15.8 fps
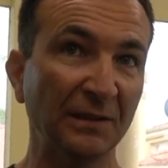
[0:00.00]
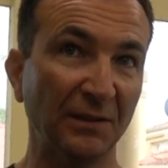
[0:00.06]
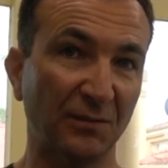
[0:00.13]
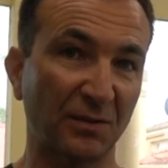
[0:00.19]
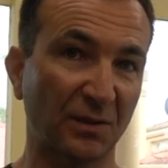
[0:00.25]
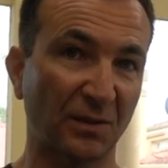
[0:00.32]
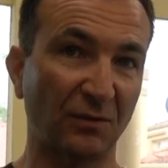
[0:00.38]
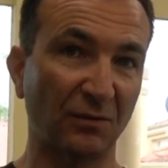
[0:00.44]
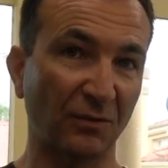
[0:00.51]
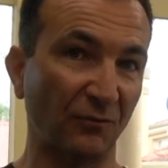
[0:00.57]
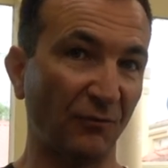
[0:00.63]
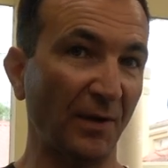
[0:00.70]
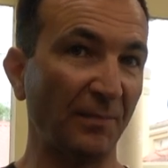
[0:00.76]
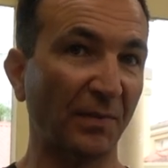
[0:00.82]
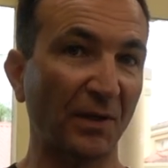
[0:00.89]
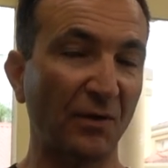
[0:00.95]
It was called the
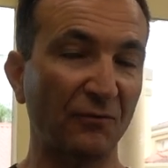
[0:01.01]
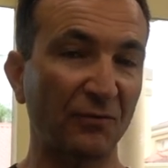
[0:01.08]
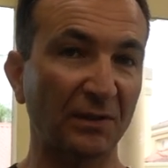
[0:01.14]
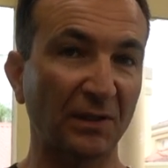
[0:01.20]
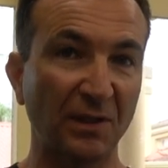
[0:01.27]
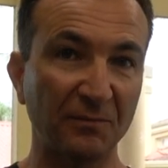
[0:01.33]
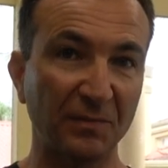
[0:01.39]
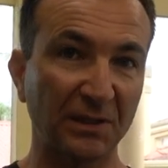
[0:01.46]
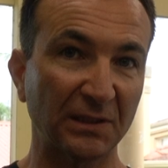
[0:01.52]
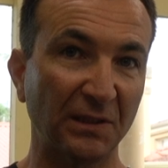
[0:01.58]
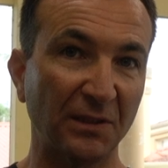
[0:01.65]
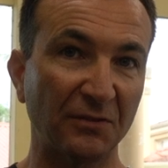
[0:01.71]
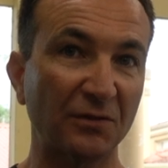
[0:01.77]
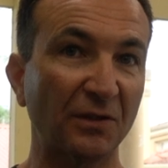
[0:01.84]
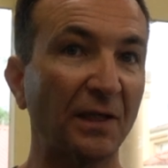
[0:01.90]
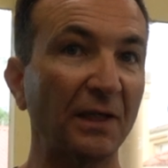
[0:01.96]
Repco
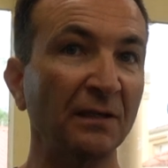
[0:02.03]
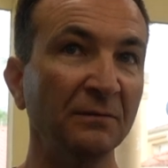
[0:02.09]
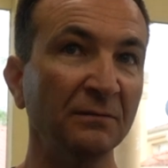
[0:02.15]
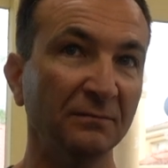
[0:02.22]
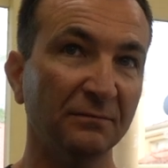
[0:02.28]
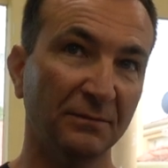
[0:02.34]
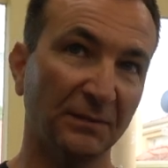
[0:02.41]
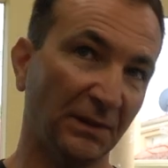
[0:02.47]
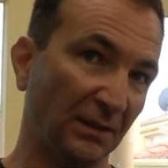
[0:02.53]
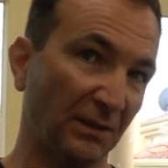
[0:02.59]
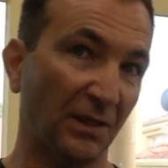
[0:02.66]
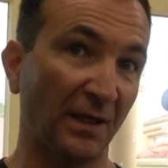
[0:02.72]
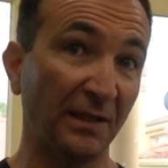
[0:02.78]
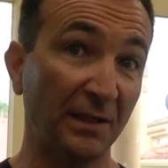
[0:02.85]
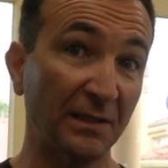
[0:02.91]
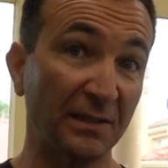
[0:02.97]
Reliability Trial in
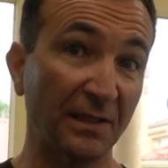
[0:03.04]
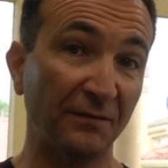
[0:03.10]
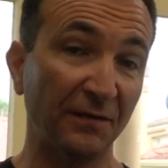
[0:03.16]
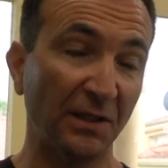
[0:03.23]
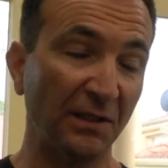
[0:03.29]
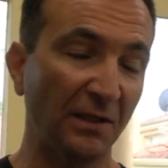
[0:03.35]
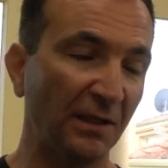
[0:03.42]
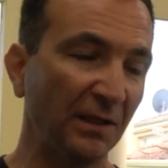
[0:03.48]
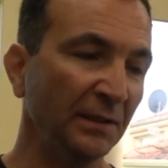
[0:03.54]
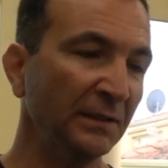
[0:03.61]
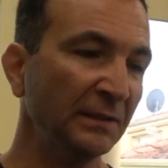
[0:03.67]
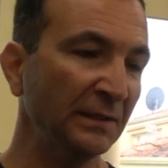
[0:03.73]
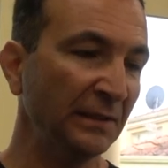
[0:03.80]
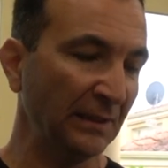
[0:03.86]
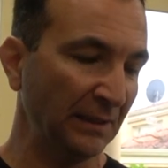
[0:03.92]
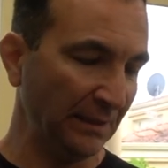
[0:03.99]
1979.